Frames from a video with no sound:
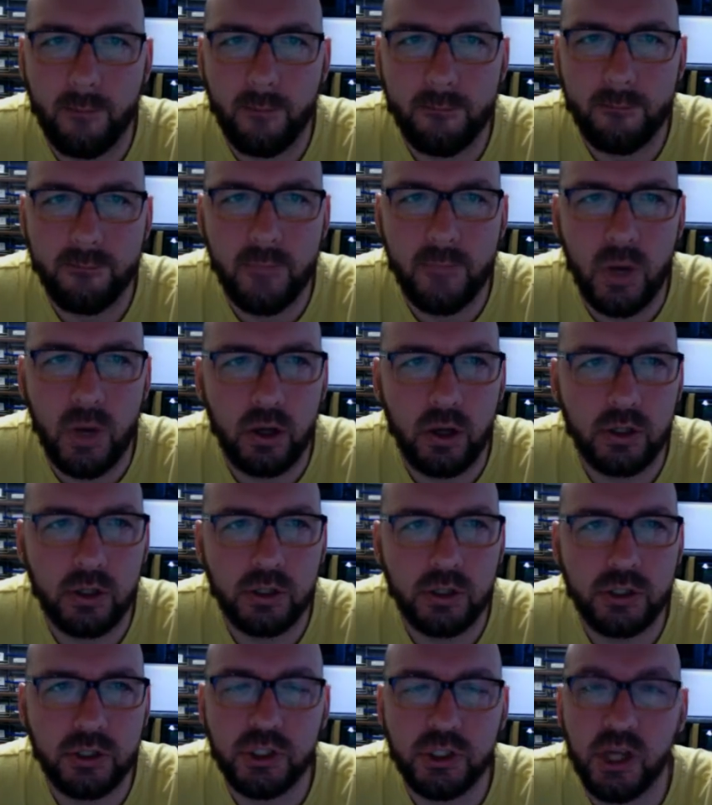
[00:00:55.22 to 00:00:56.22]

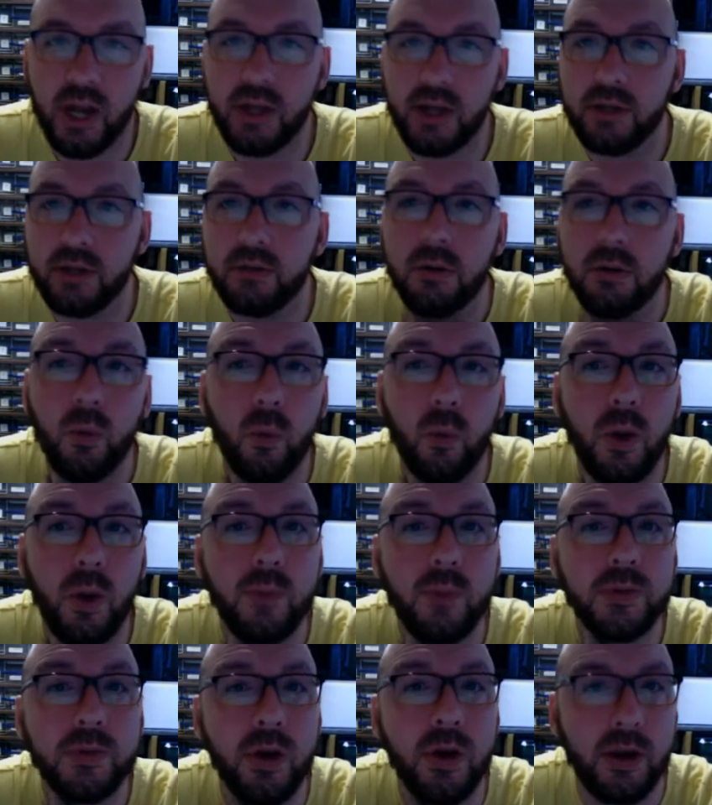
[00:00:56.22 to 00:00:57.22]
Markus Jayne
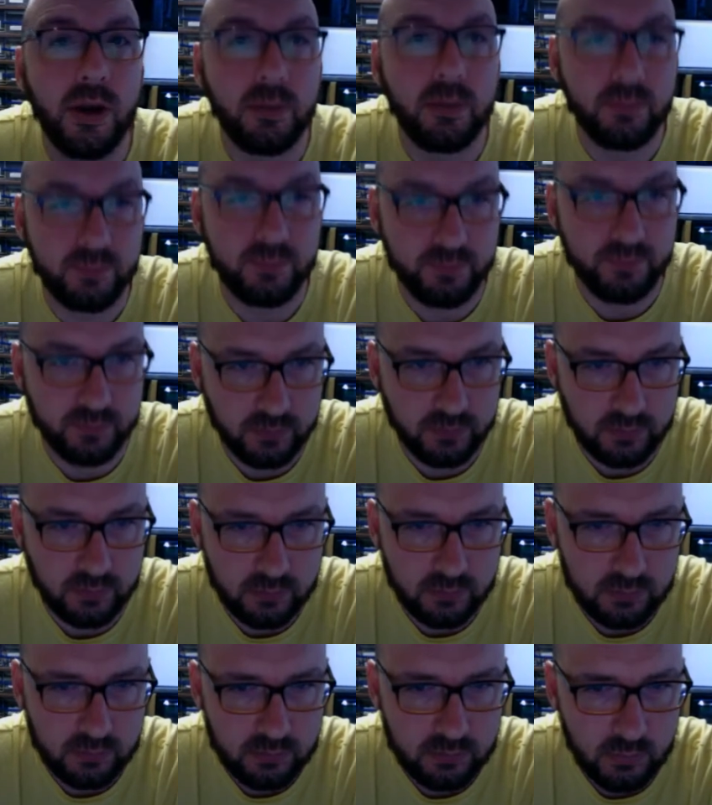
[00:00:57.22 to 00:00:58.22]
website.
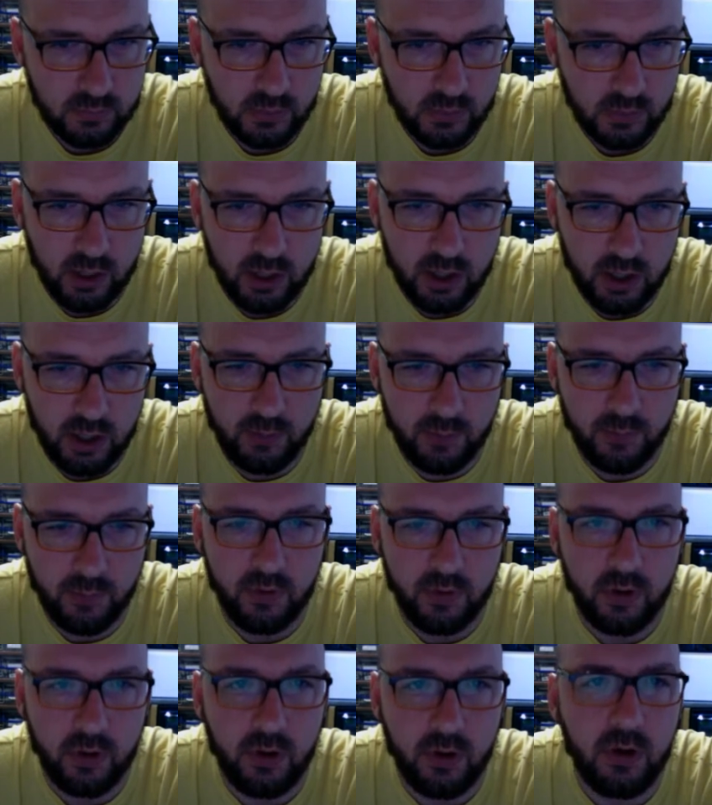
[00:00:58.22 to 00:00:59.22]
For
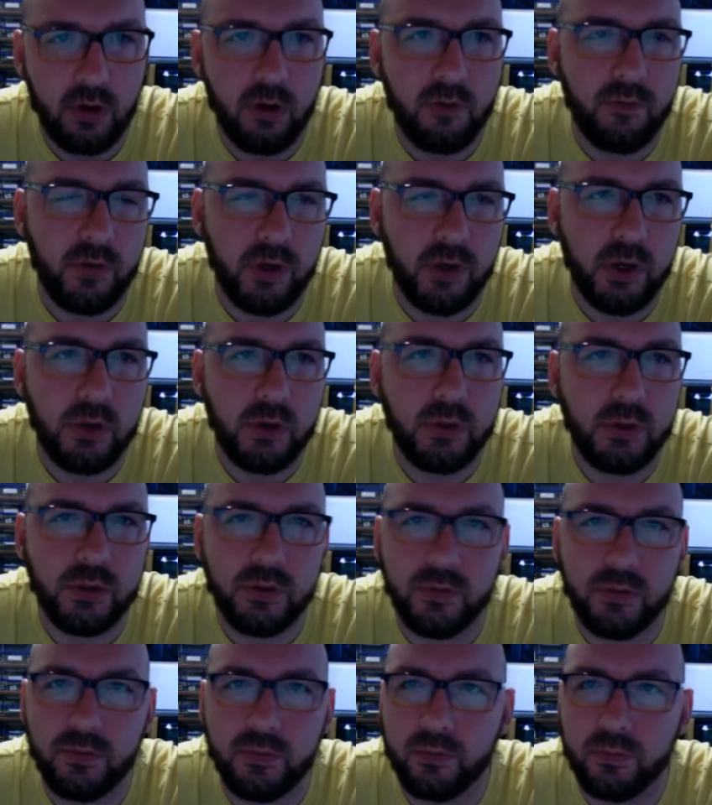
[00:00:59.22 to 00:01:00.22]
you
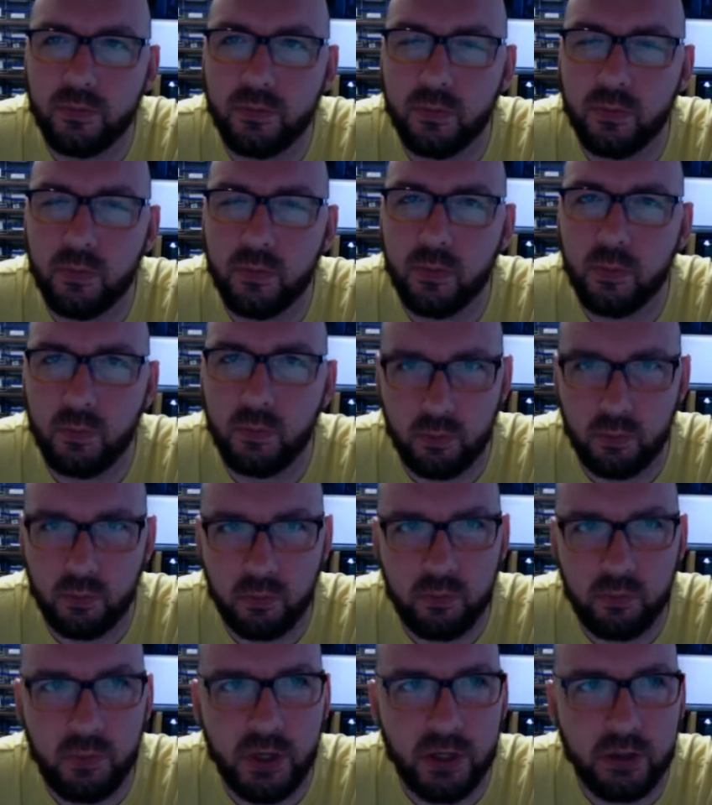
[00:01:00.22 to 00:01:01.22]
who've
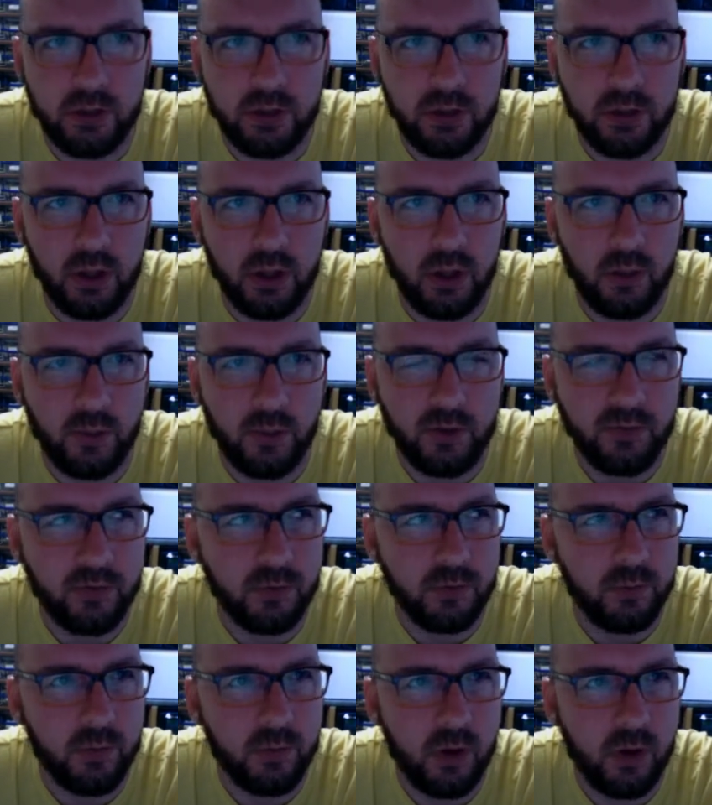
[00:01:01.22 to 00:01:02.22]
been in the hobby
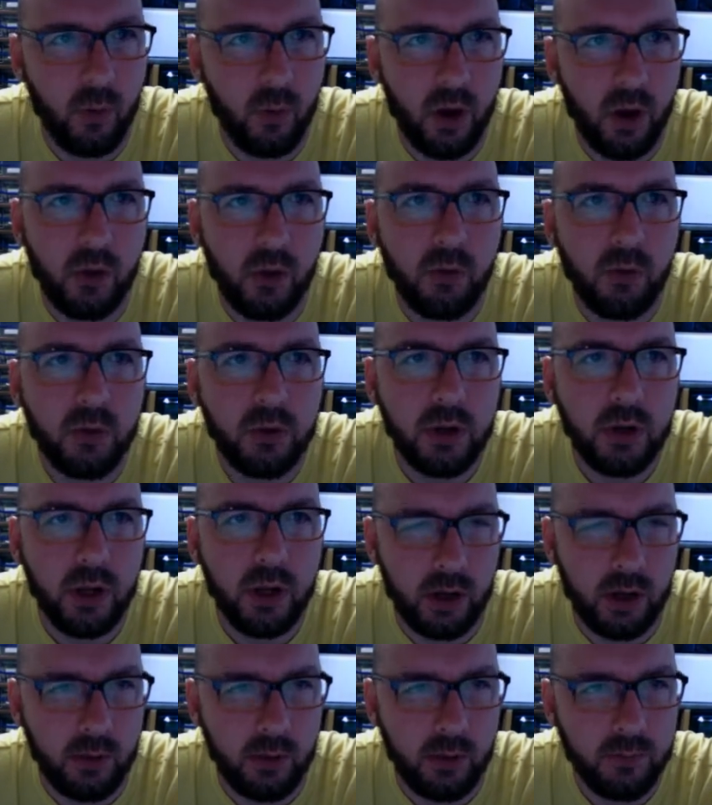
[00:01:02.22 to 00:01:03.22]
for a while,
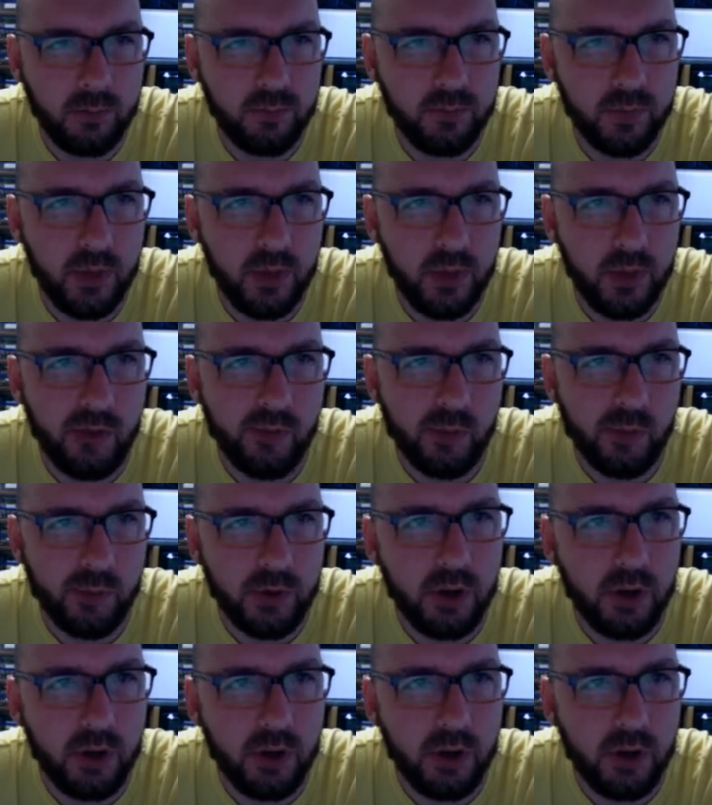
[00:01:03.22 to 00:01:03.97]
everyone will